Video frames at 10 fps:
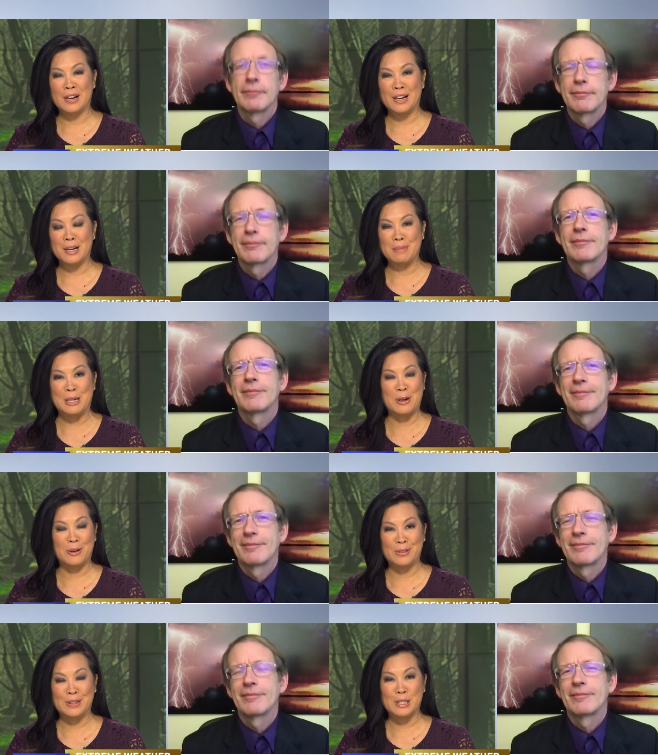Speaker 1: um,
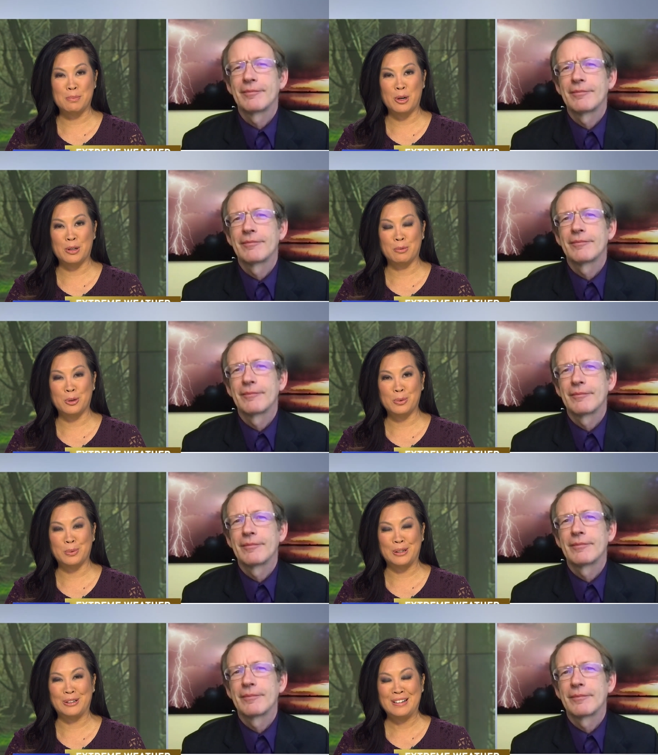here in this part of the world?
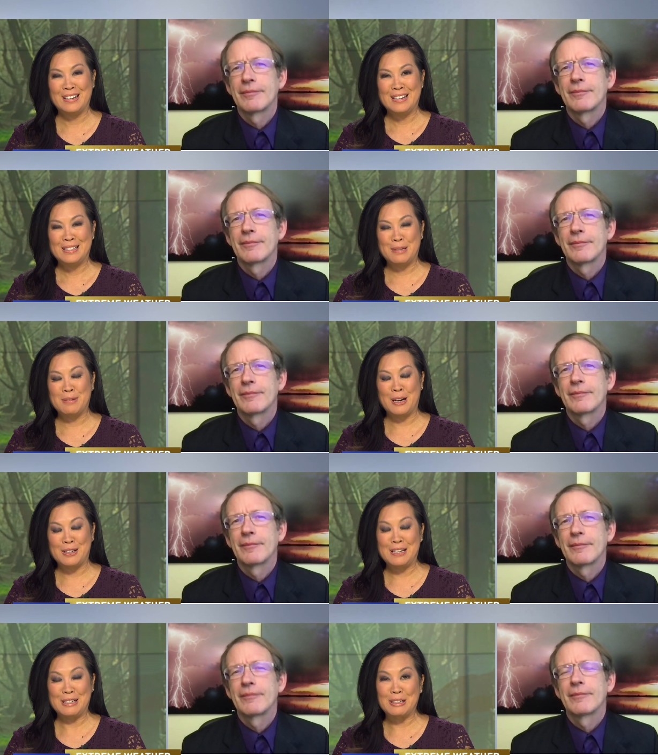We're uh,
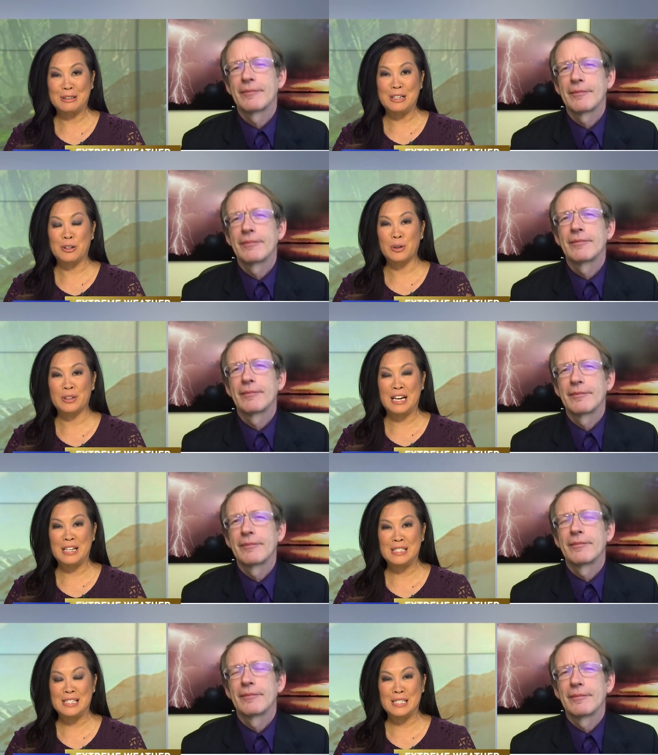technically in hurricane
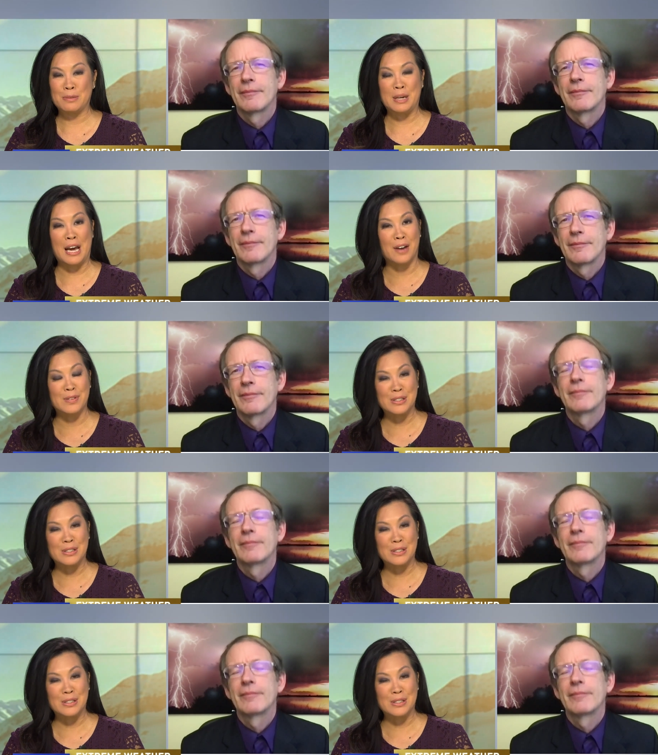season. We haven't